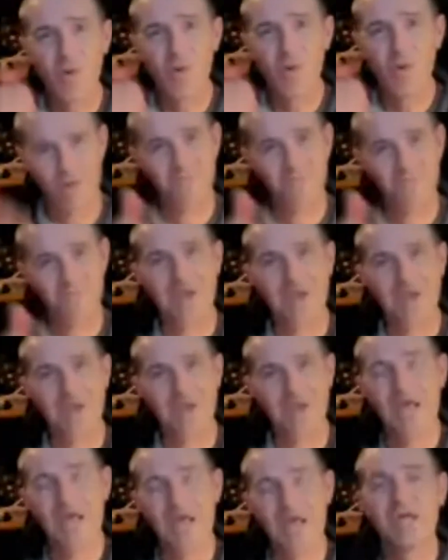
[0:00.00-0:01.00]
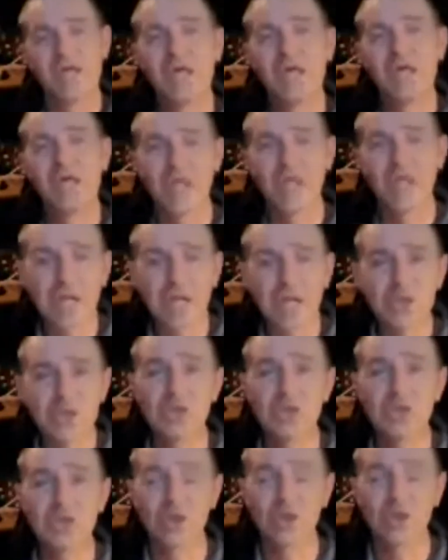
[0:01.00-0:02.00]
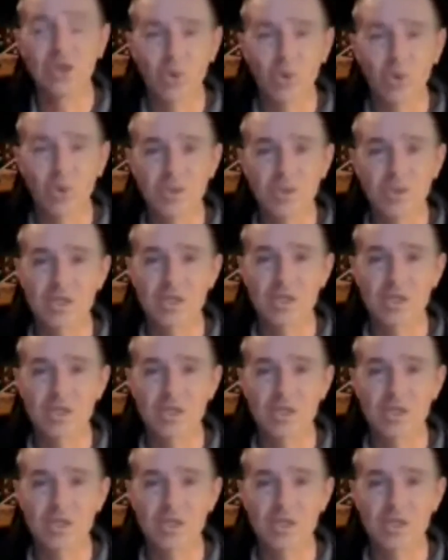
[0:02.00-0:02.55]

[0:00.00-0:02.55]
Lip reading: Well fucking done. At least you're causing